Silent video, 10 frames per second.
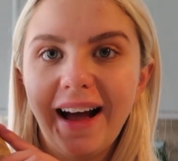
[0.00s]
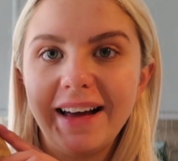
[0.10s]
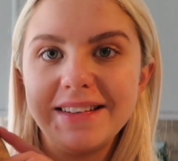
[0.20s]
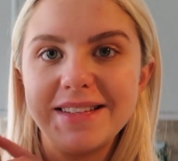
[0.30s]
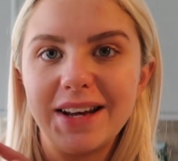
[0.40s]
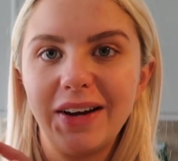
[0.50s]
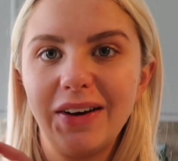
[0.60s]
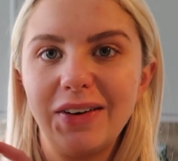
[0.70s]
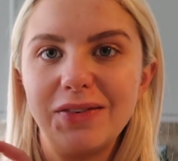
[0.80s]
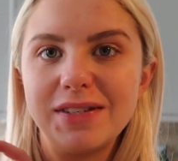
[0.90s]
and
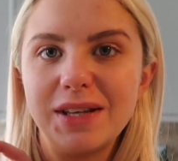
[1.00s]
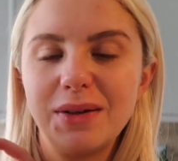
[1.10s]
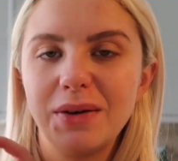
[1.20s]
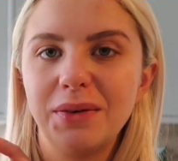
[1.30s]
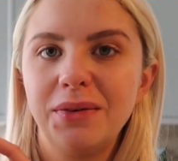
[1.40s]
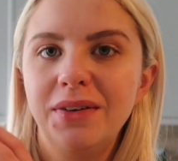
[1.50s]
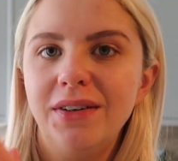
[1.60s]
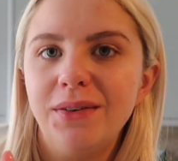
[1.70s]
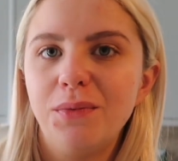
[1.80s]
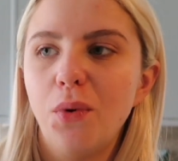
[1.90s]
obviously the
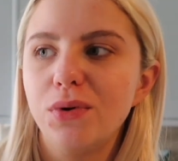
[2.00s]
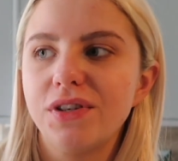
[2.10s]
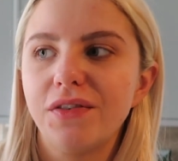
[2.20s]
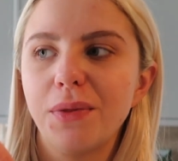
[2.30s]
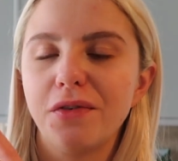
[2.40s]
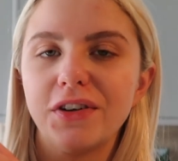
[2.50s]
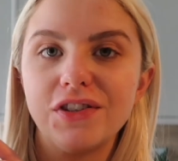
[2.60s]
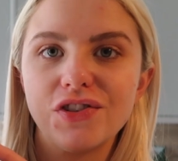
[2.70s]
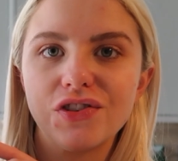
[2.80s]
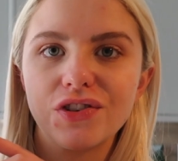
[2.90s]
water from the
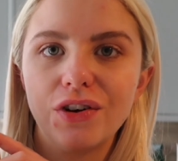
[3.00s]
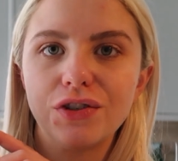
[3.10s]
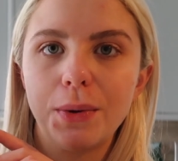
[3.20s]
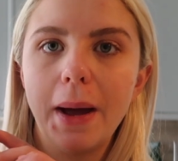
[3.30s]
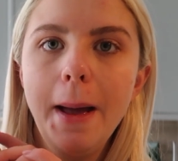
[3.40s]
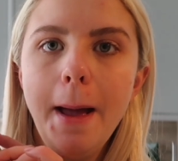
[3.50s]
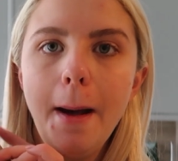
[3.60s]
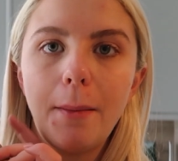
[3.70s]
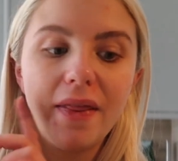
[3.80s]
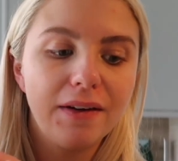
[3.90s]
fridge has just got to it.
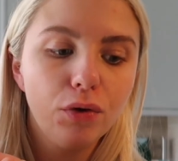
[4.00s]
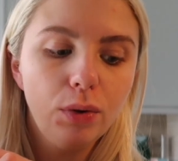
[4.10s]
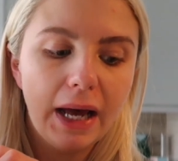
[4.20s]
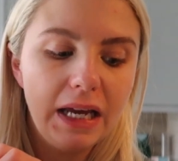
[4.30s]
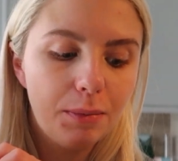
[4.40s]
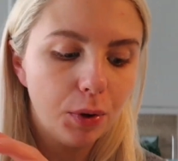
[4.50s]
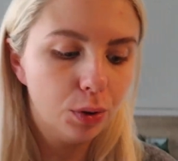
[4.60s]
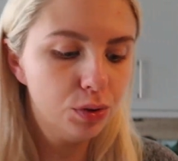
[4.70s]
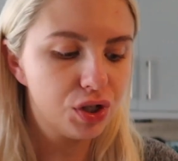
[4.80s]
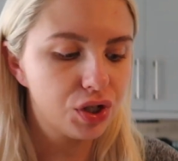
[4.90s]
But they're all
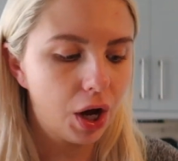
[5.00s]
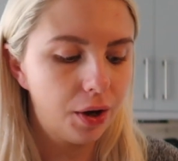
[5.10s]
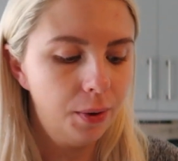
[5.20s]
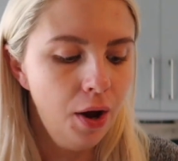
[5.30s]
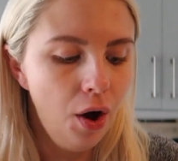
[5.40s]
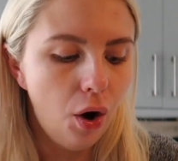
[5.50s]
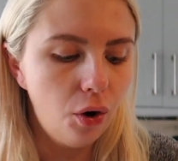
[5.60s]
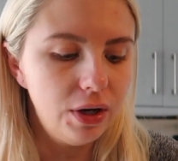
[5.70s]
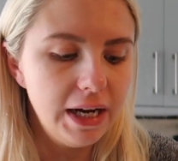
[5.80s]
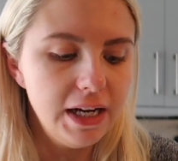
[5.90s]
labelled, so
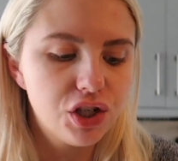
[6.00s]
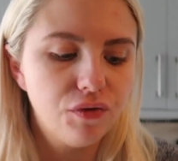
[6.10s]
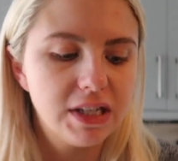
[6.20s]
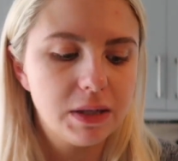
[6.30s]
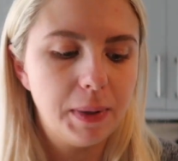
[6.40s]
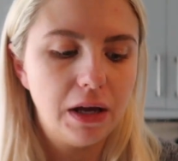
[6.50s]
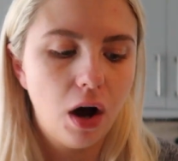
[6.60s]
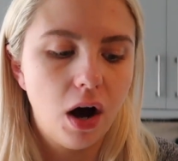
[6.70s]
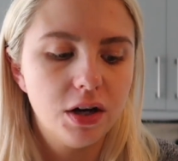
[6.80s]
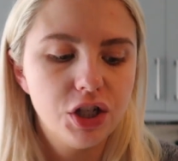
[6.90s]
on each recipe
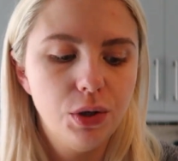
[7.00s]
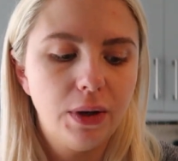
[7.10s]
card you